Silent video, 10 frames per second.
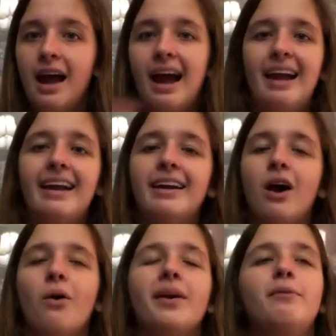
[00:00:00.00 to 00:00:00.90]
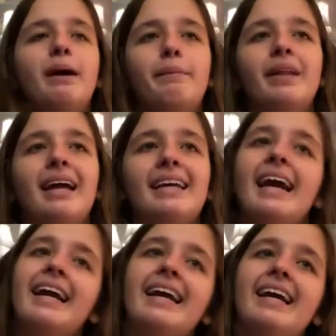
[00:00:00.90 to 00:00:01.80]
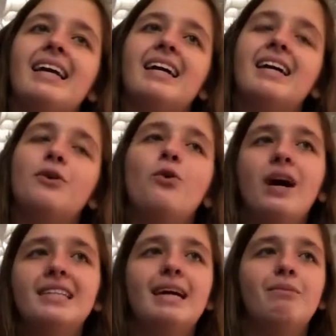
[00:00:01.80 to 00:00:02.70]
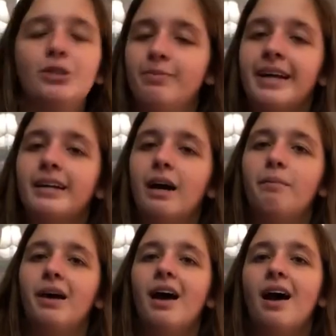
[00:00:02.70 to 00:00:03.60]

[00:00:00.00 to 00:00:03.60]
And I know you might be like, Katie, who has that much makeup?